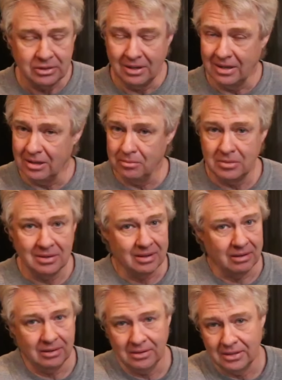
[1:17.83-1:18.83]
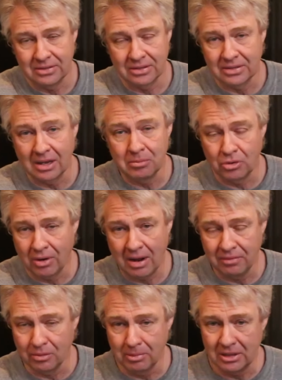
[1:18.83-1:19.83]
It's the same
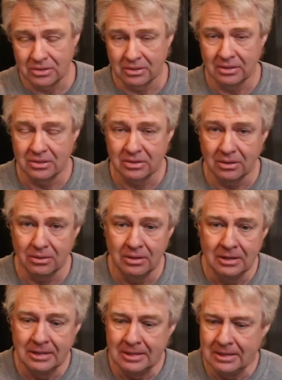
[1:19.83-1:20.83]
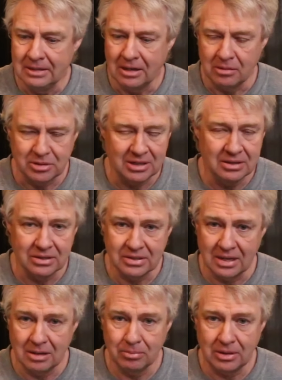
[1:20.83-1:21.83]
driver, basically. So I'm seeing the
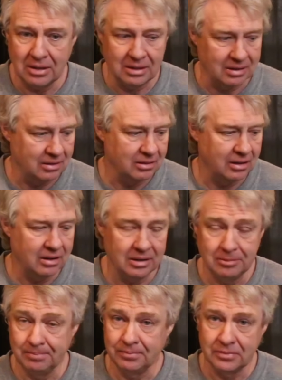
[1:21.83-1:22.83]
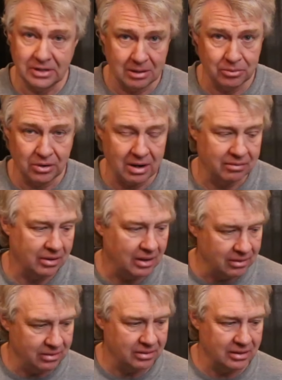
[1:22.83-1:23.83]
same thing, same driver,
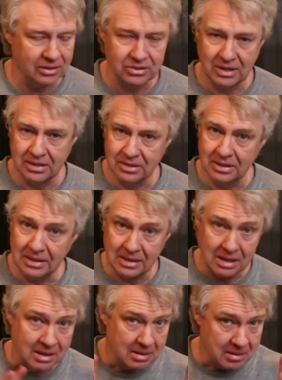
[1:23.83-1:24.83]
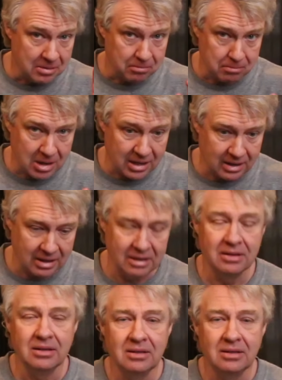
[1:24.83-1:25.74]
other than this has the Meta